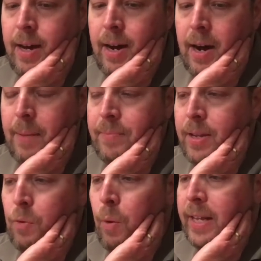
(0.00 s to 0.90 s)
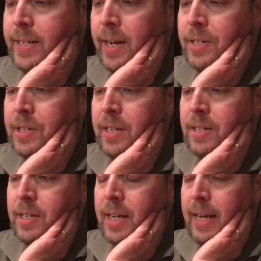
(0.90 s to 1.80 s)
What it does
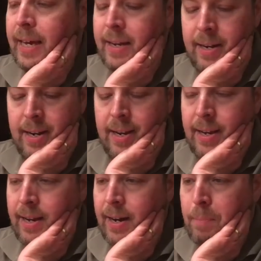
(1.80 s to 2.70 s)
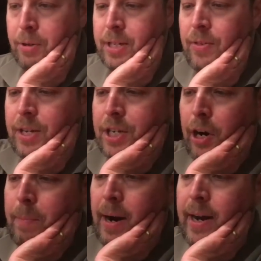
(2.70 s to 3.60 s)
is it puts it in the
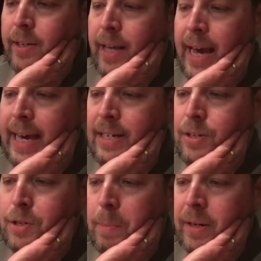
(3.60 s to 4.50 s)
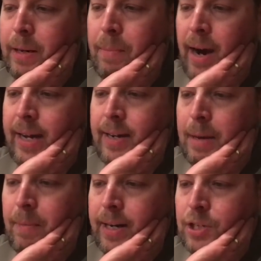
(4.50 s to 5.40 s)
discard pile, and someone can buy it
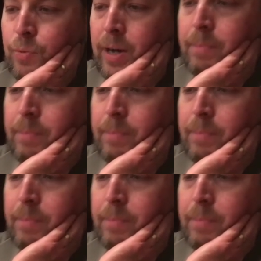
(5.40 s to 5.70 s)
at -1.